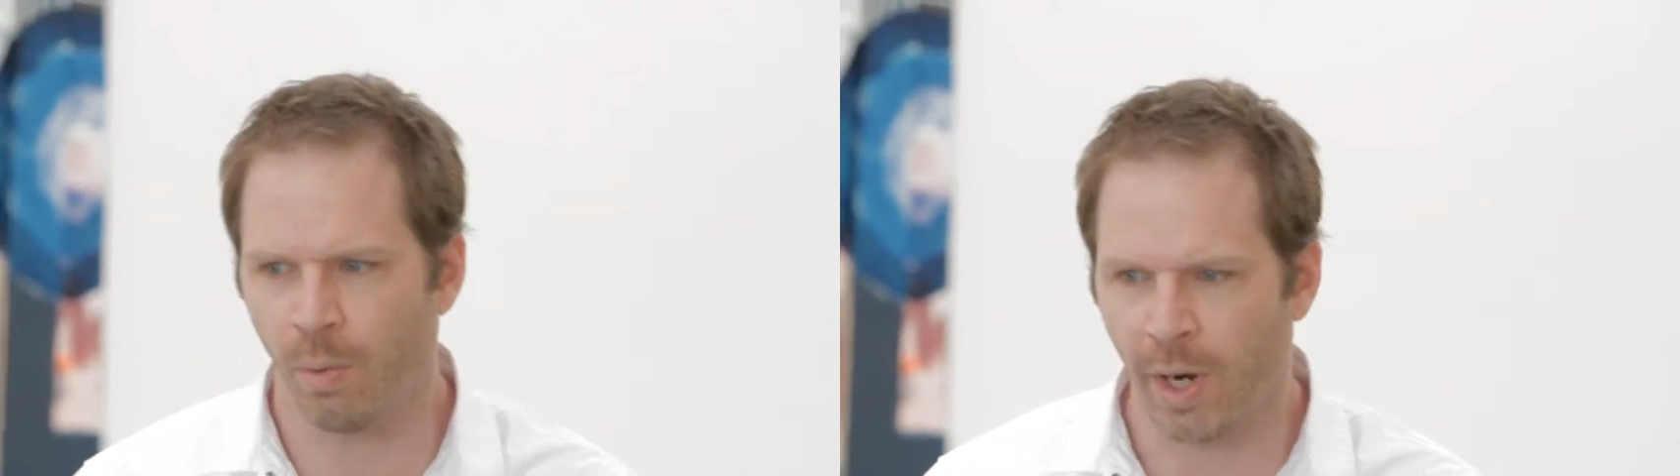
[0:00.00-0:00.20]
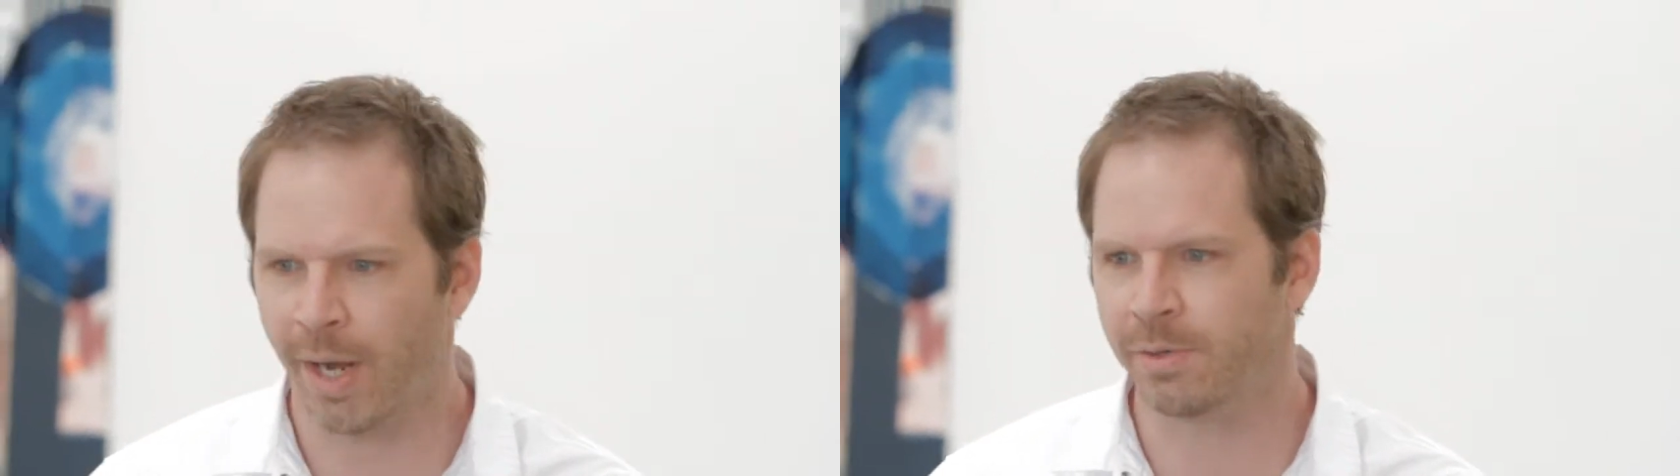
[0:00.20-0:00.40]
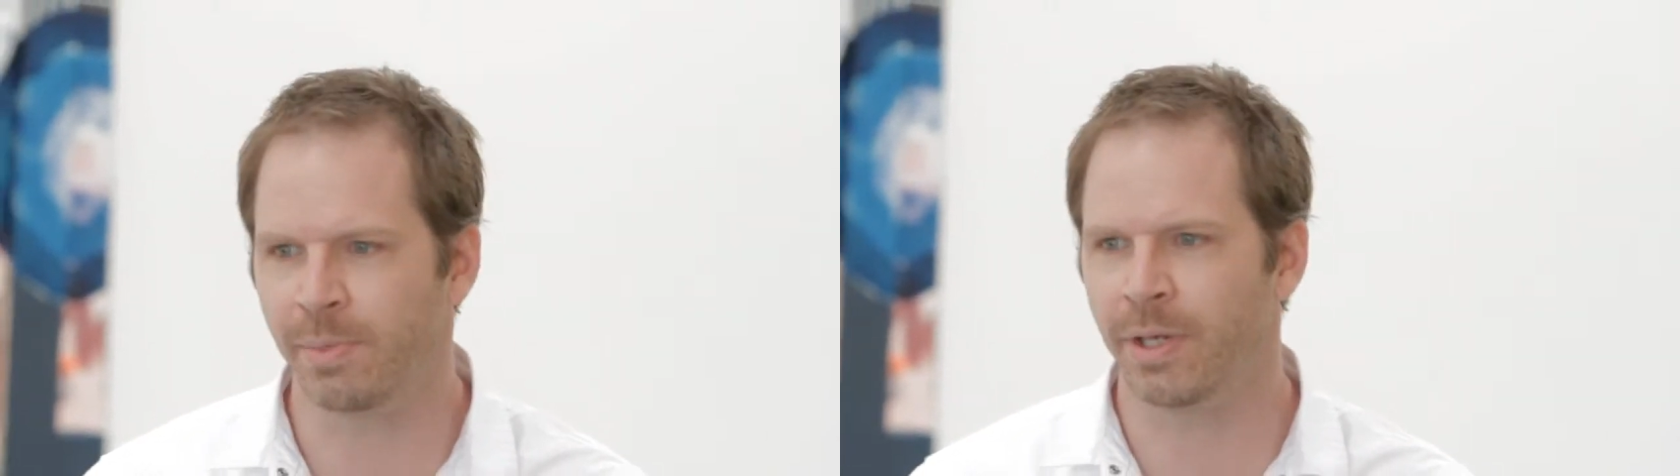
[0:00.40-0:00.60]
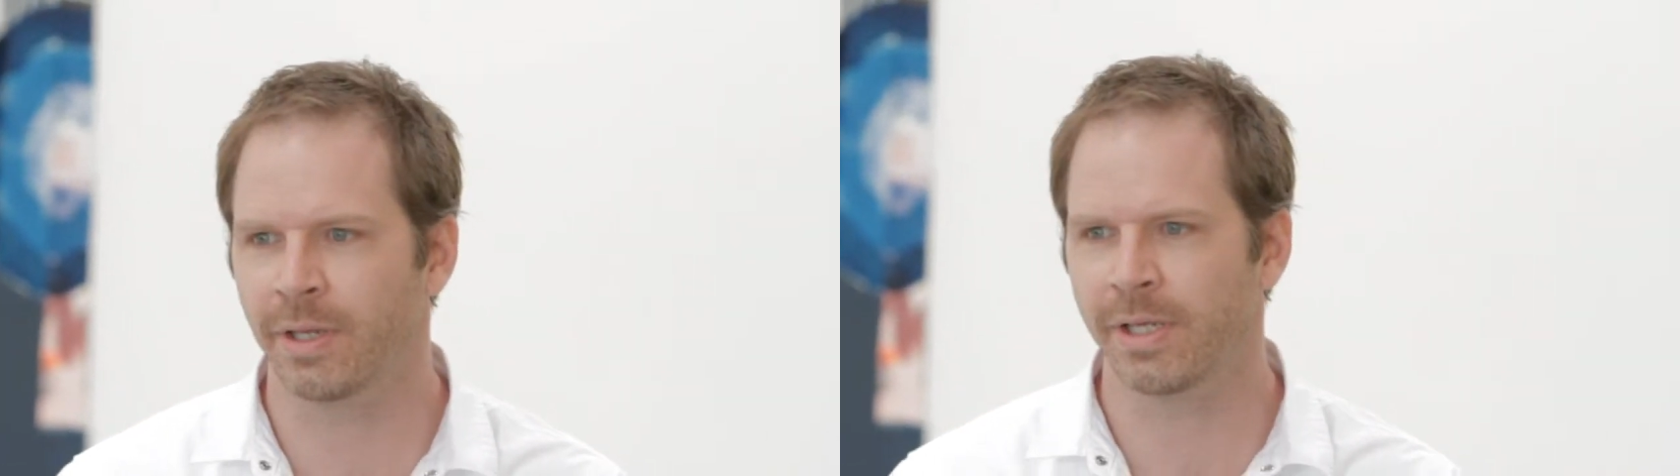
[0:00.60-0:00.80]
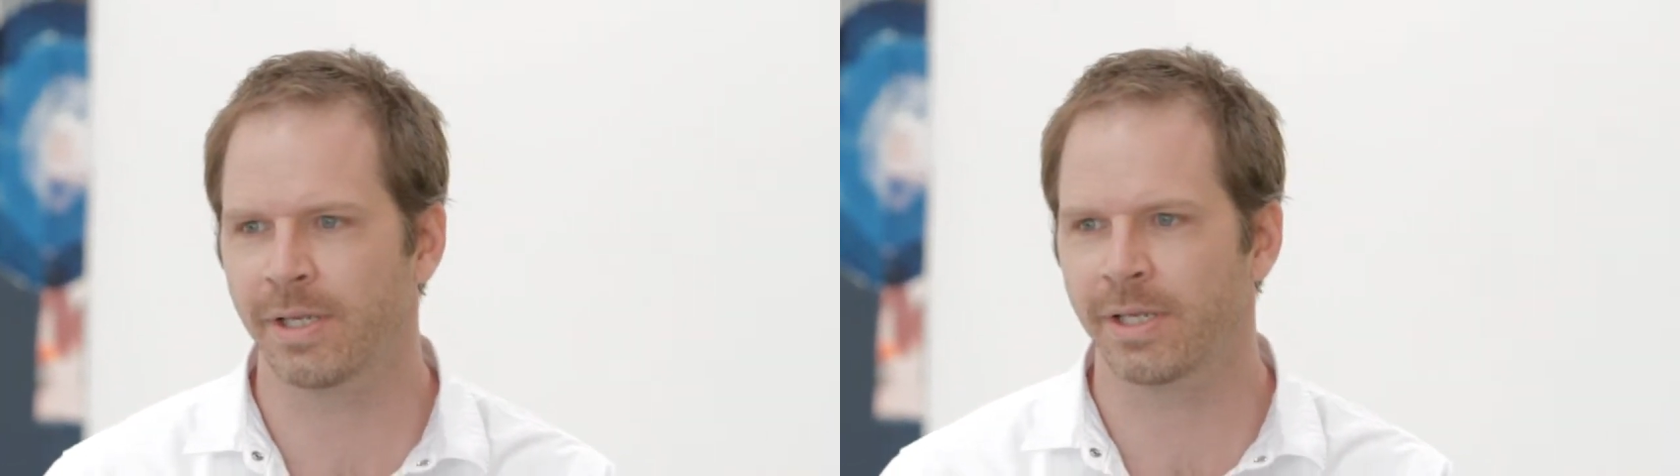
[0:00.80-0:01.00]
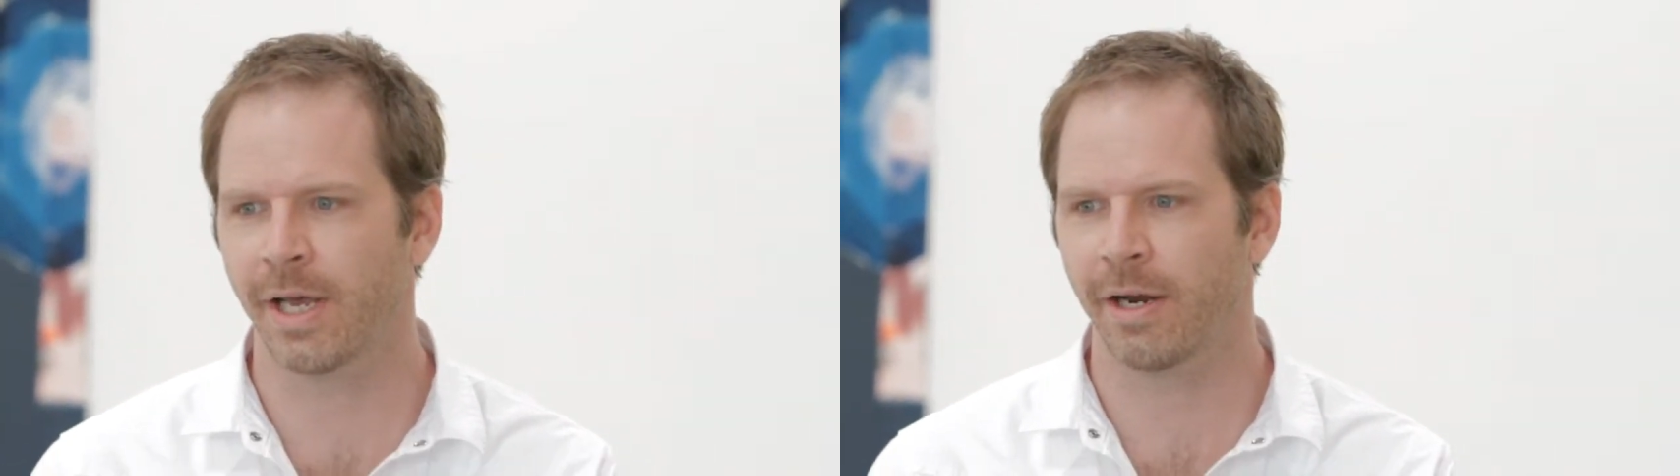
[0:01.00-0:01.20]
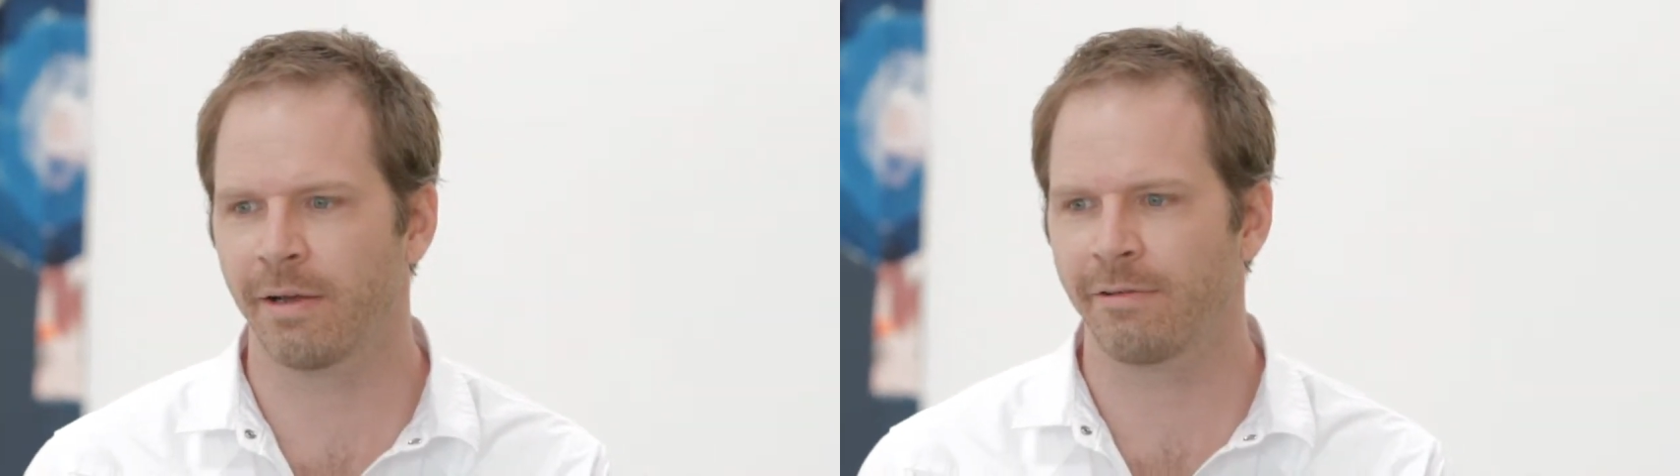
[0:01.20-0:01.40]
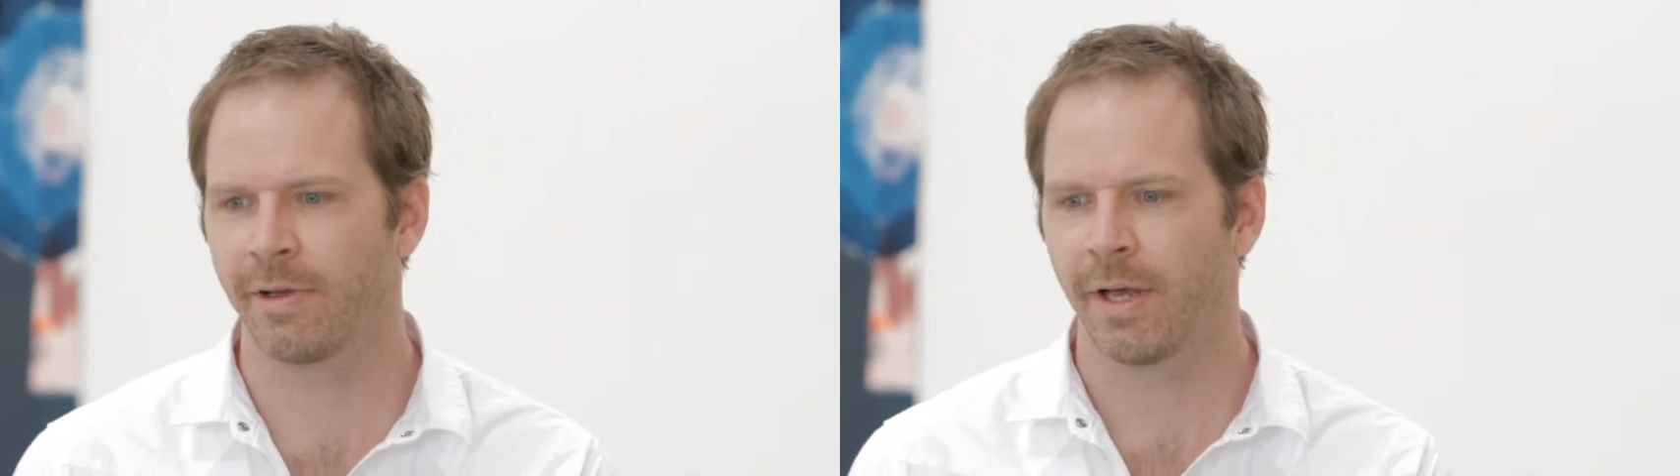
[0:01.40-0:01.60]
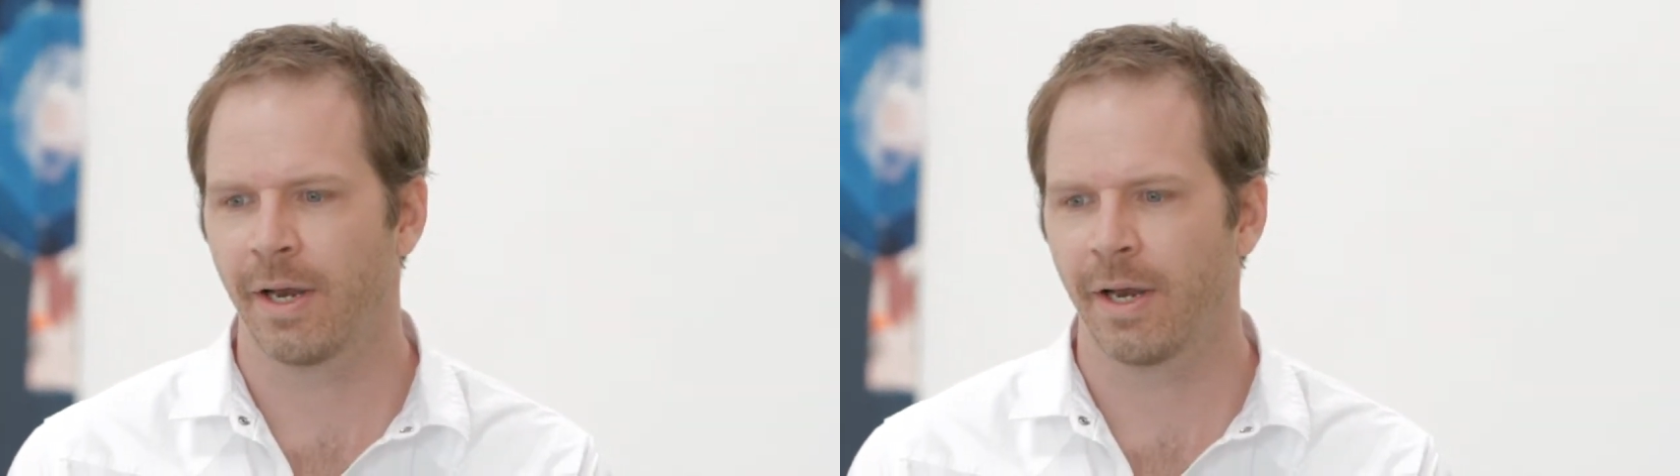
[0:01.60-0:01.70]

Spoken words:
what I was building these things out of.